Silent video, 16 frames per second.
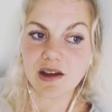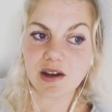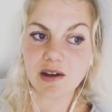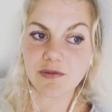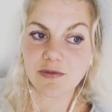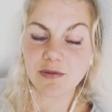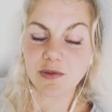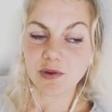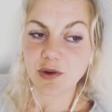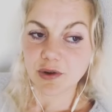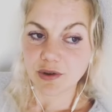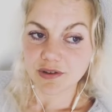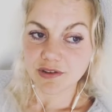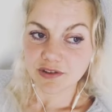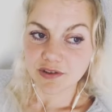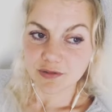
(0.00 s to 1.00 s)
for all
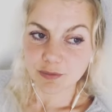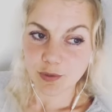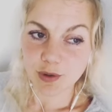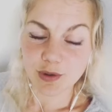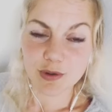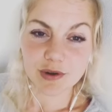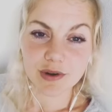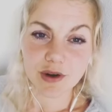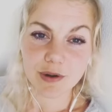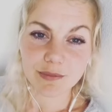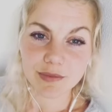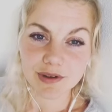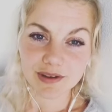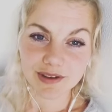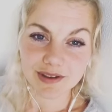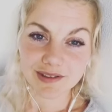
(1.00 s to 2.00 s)
the smaller
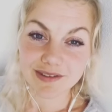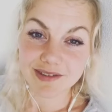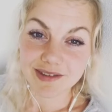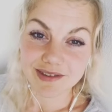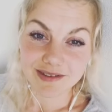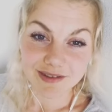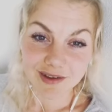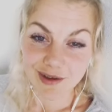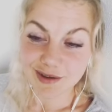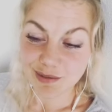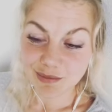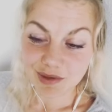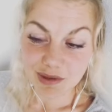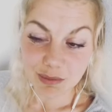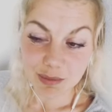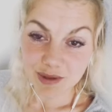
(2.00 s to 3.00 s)
companies this is gonna
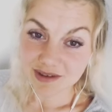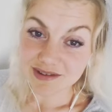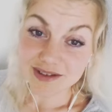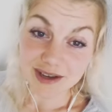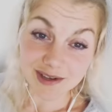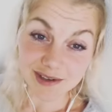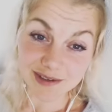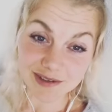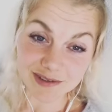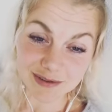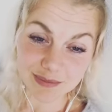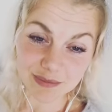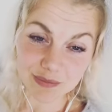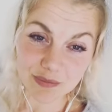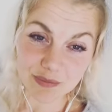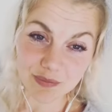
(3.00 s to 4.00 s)
be a big challenge.
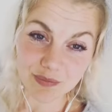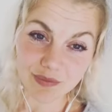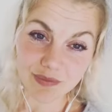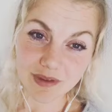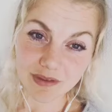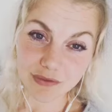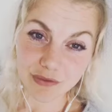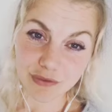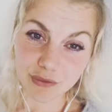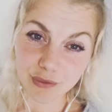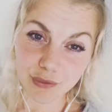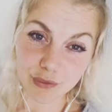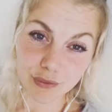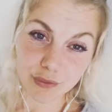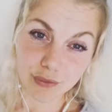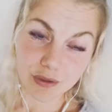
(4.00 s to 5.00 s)

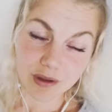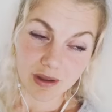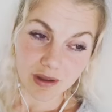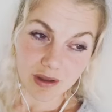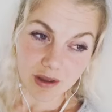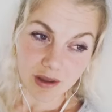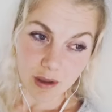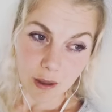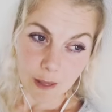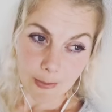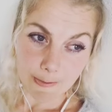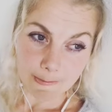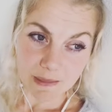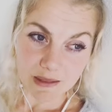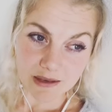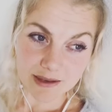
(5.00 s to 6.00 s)
So
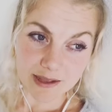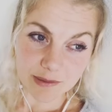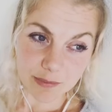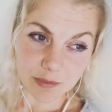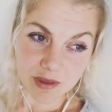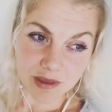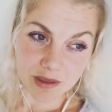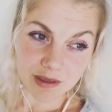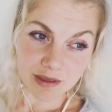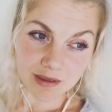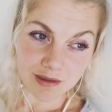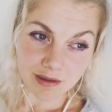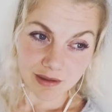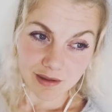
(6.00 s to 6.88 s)
let me